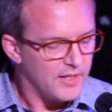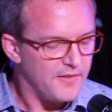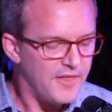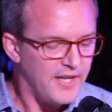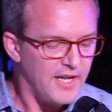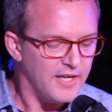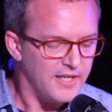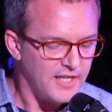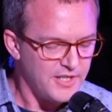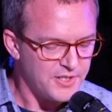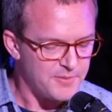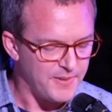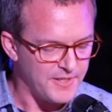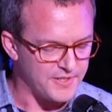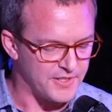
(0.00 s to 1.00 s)
They had
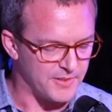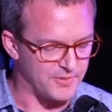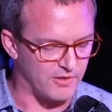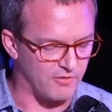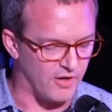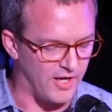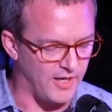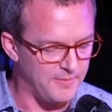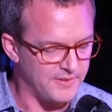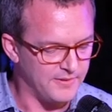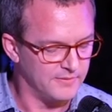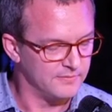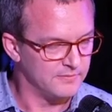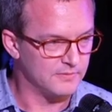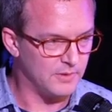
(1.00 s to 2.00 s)
each been
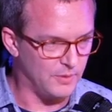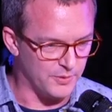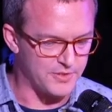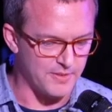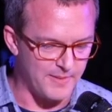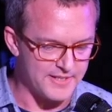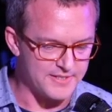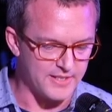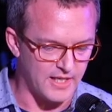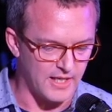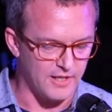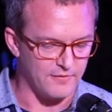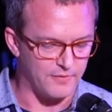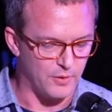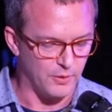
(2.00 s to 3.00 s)
subscribed,
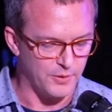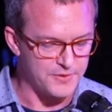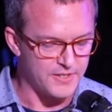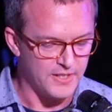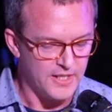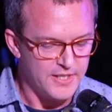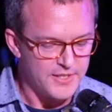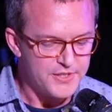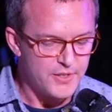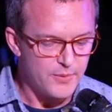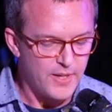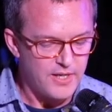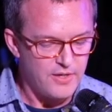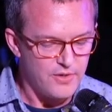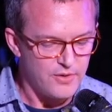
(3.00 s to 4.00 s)
automatically, of course,
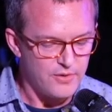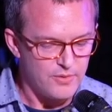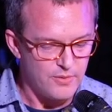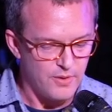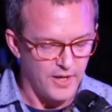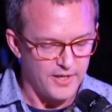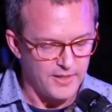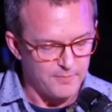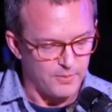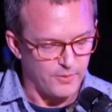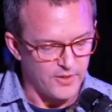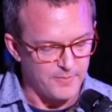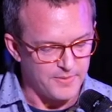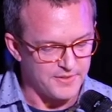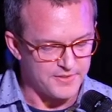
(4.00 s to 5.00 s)
to a new
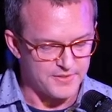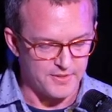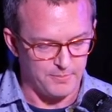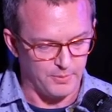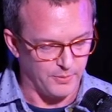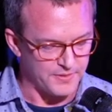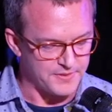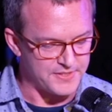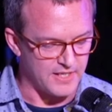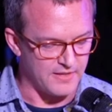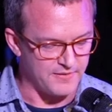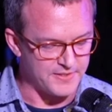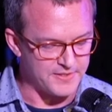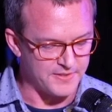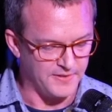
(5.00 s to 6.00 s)
unemployment support
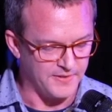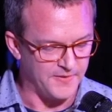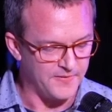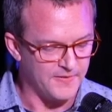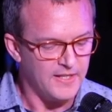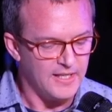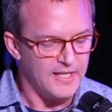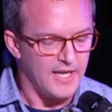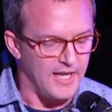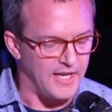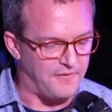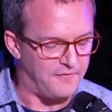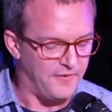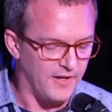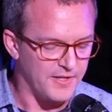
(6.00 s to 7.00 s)
service,
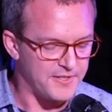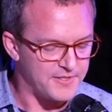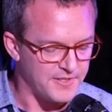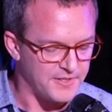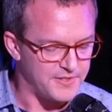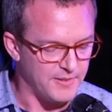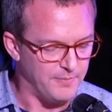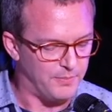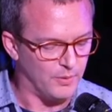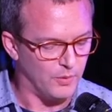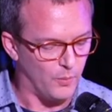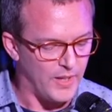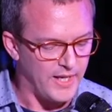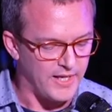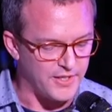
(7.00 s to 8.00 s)
a fast and
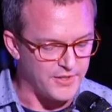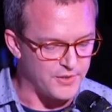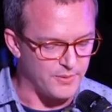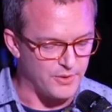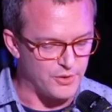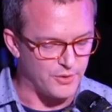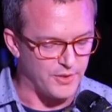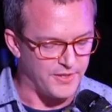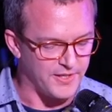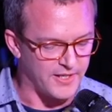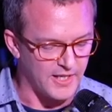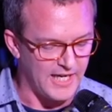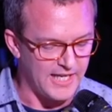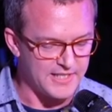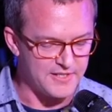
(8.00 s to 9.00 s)
simple way to enjoy the
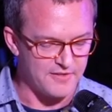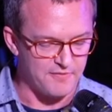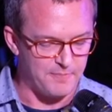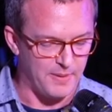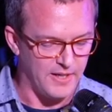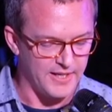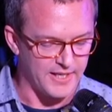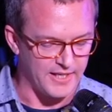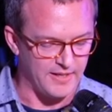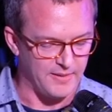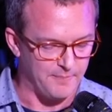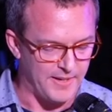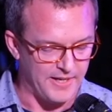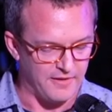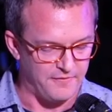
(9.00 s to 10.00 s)
collective
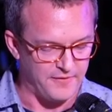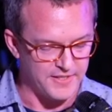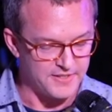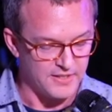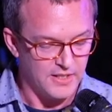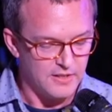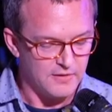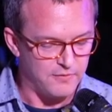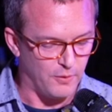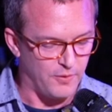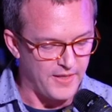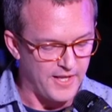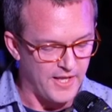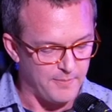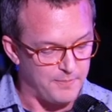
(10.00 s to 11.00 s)
bargaining benefit for
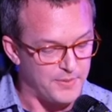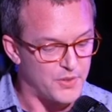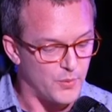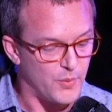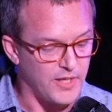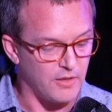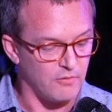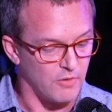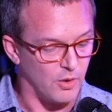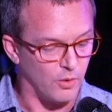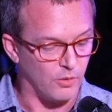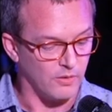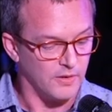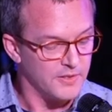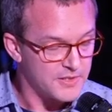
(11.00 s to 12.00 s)
their
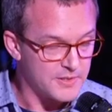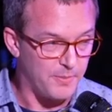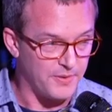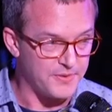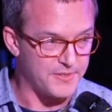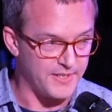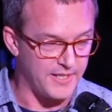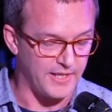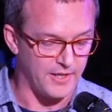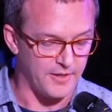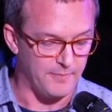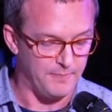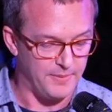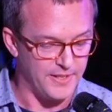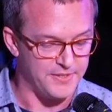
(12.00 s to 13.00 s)
between-role sponsored
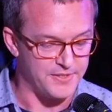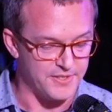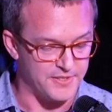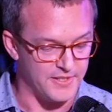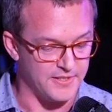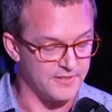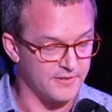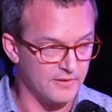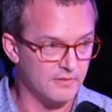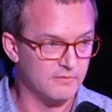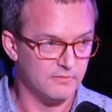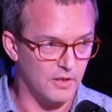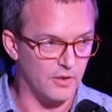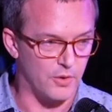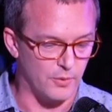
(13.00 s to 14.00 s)
income purchases,
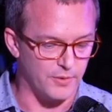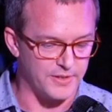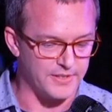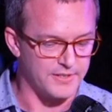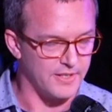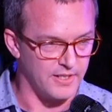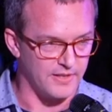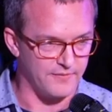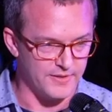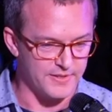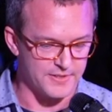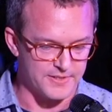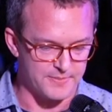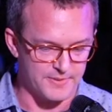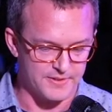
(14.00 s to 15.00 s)
according to the
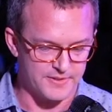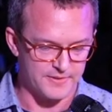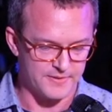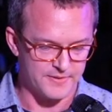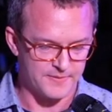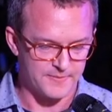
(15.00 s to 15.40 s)
advertisement.